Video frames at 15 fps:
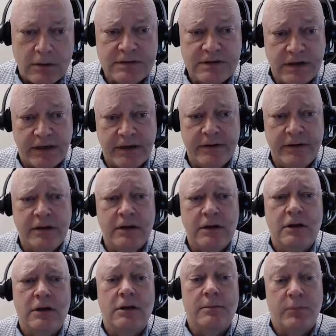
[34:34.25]
Secondly,
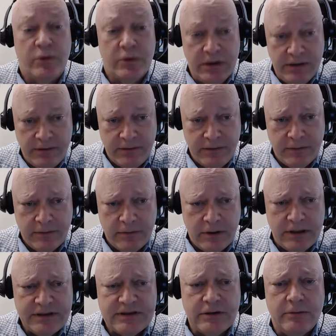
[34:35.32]
breathe,
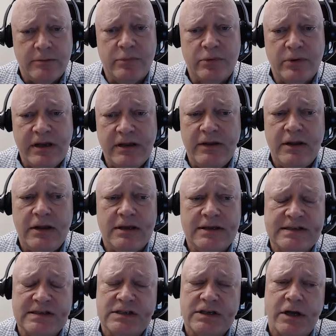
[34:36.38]
right? So breathing
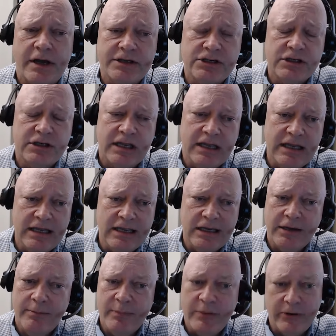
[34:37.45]
is such a key
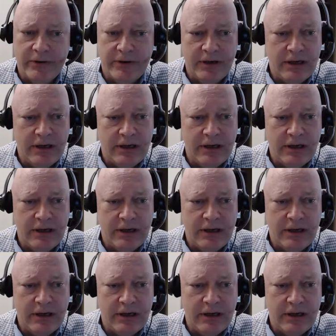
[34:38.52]
component.